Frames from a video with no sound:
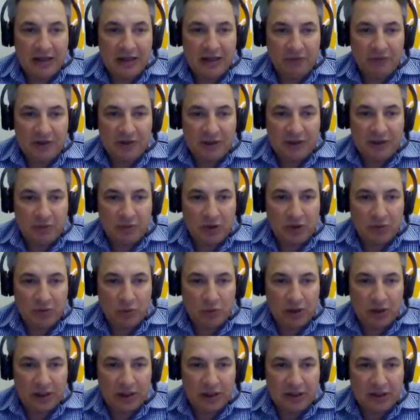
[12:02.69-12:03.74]
And then
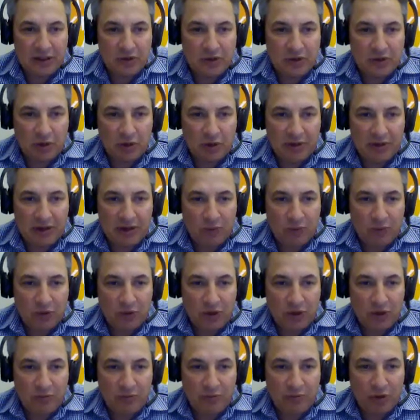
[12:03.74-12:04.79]
obviously we need to
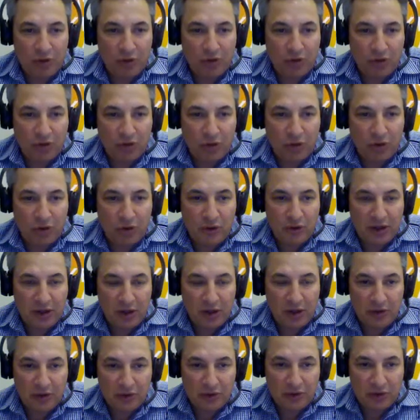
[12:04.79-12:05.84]
talk about what type of
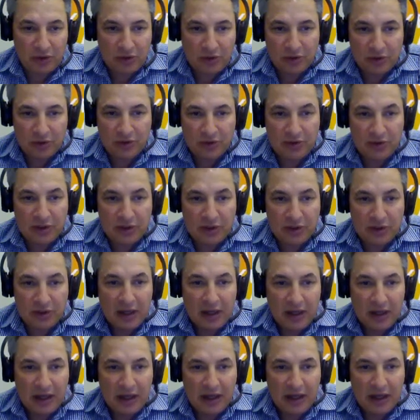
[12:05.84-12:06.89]
protocol we're going to
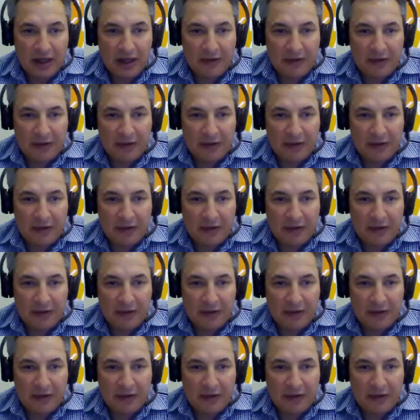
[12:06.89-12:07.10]
use.